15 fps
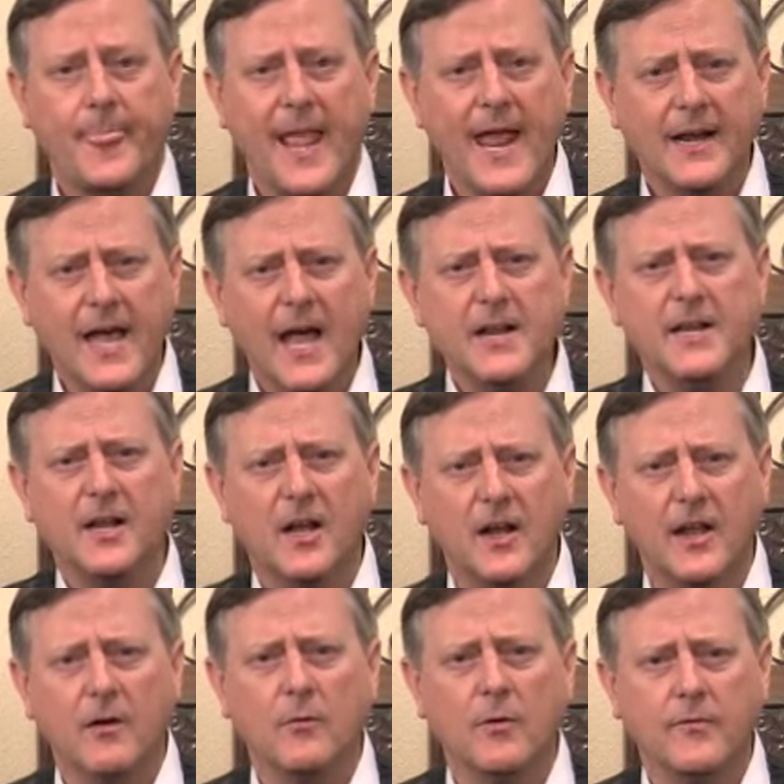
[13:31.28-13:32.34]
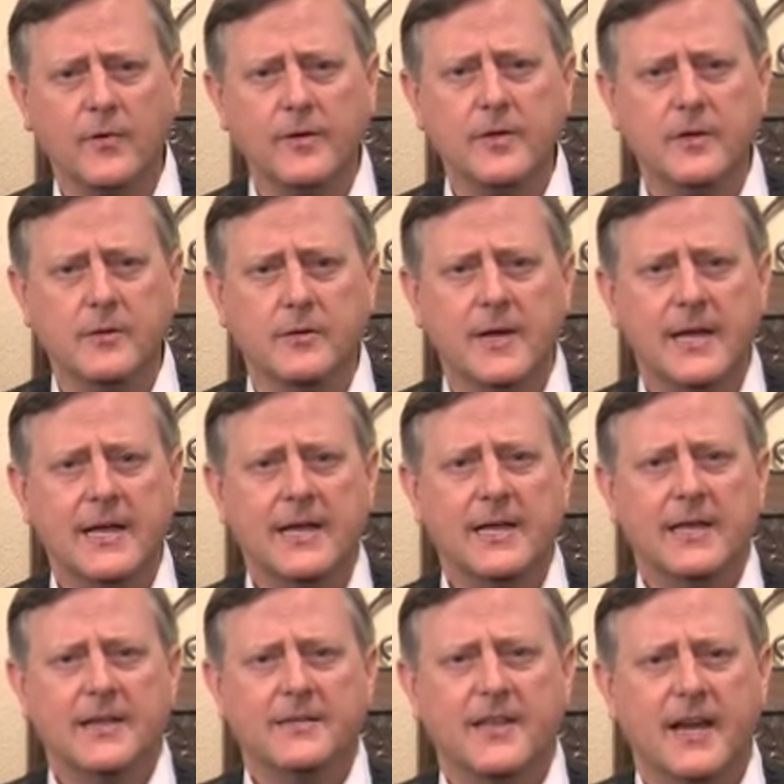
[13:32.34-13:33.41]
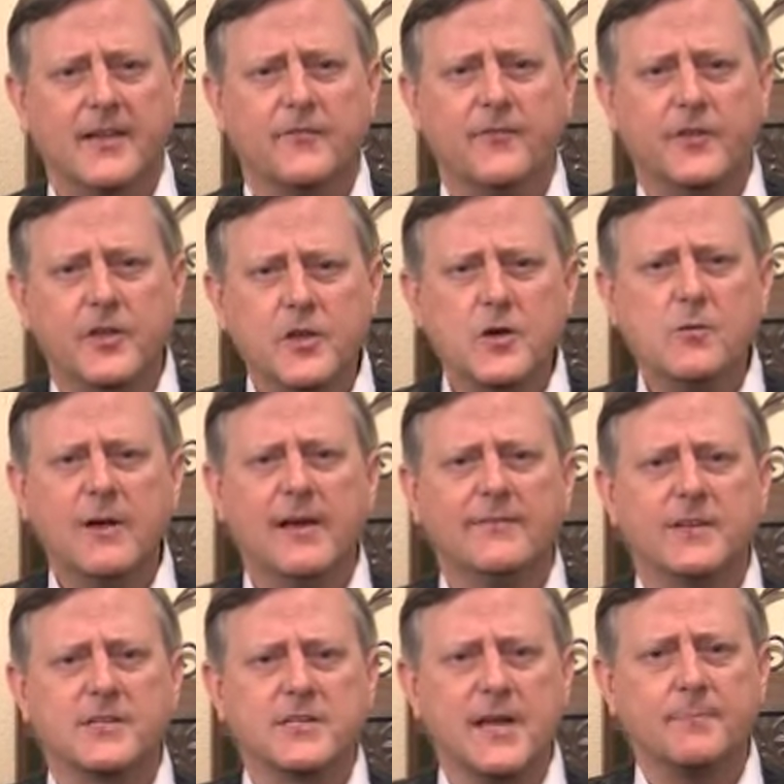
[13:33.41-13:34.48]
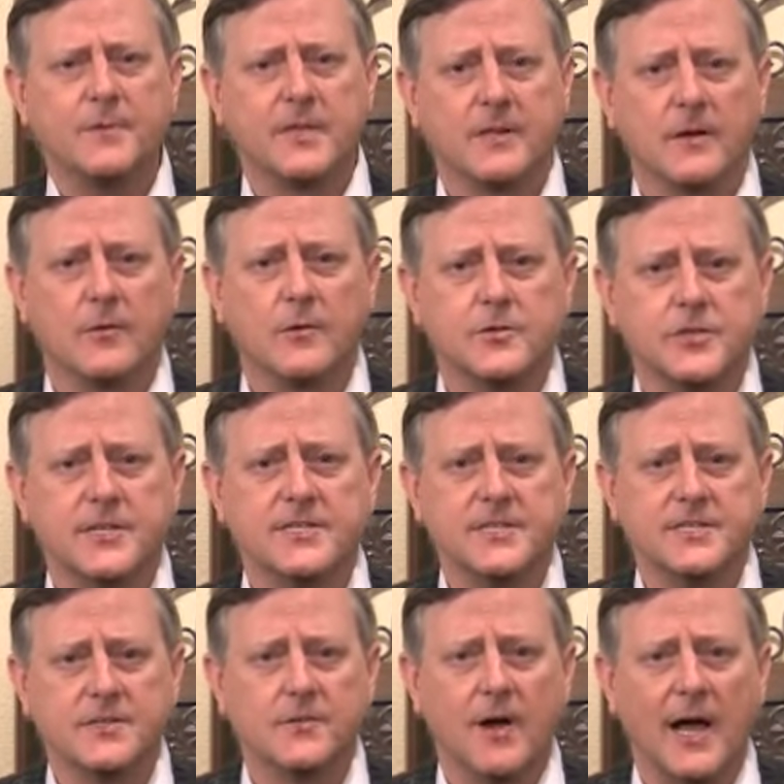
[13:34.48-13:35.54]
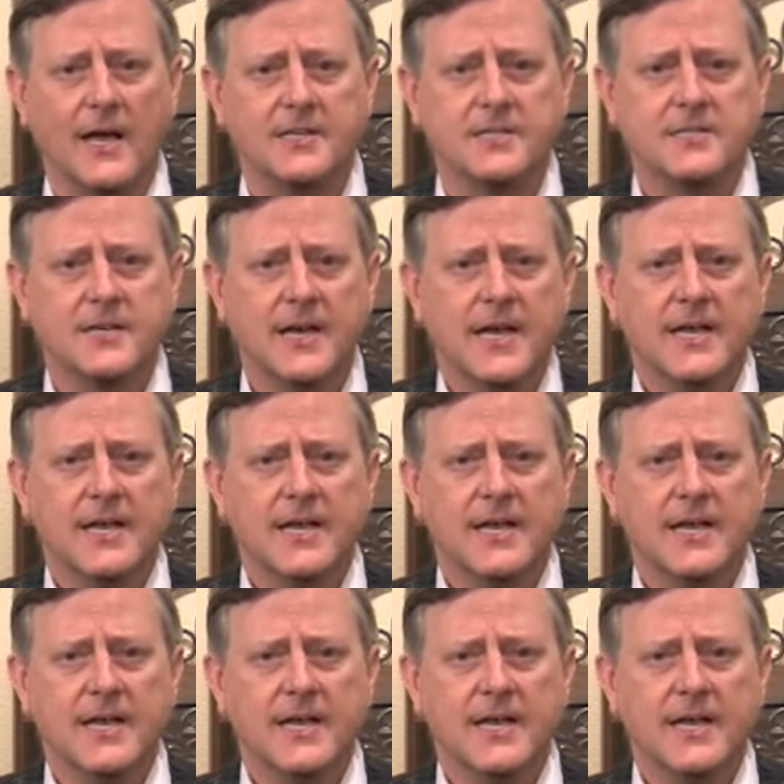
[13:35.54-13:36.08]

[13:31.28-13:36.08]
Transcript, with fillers: And I declare over you that if you have accepted the Lord Jesus Christ,